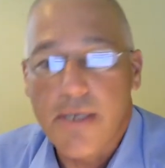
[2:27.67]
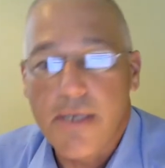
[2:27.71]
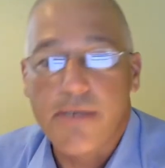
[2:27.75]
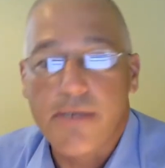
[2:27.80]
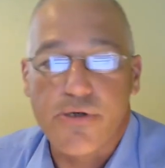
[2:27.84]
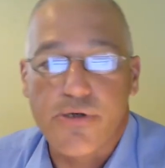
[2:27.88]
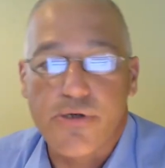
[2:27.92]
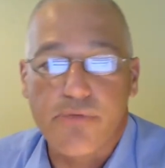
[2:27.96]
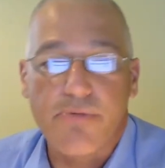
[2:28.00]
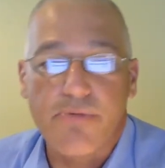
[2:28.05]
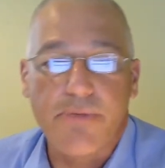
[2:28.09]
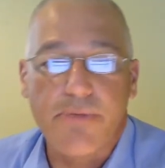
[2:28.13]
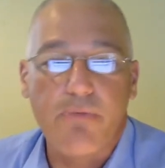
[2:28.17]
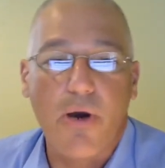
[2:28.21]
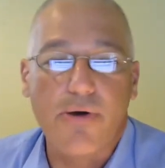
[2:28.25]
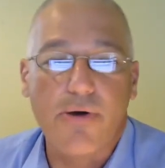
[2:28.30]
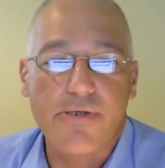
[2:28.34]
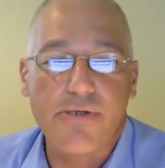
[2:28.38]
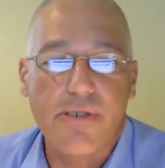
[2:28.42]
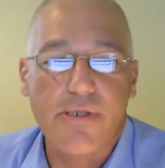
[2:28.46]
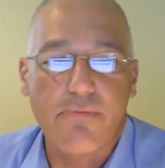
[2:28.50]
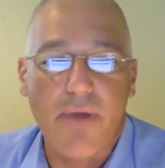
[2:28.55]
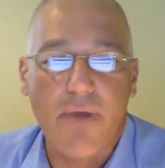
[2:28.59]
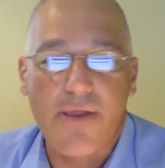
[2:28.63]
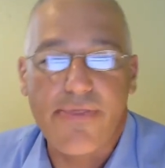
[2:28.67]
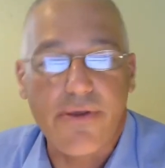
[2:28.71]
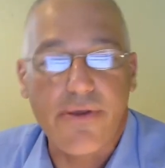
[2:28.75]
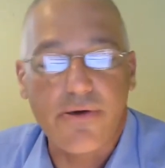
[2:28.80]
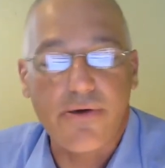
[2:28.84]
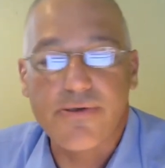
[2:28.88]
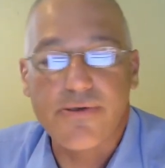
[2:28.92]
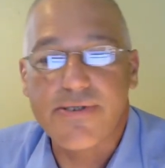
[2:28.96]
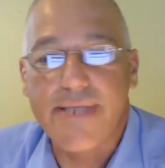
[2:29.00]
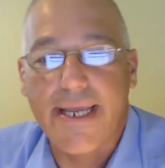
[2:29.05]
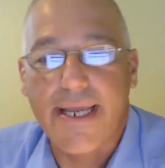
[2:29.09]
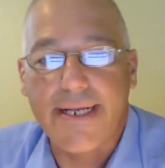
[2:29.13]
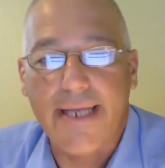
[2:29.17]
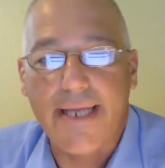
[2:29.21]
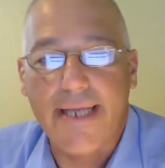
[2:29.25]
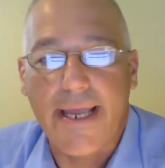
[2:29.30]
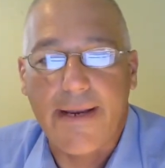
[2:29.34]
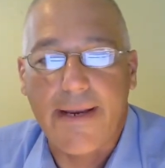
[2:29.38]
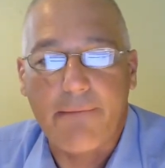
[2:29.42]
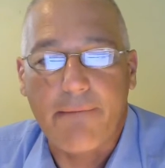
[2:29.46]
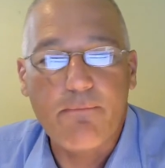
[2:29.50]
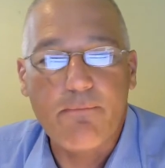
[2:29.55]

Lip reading: Should be posted by Thursday night.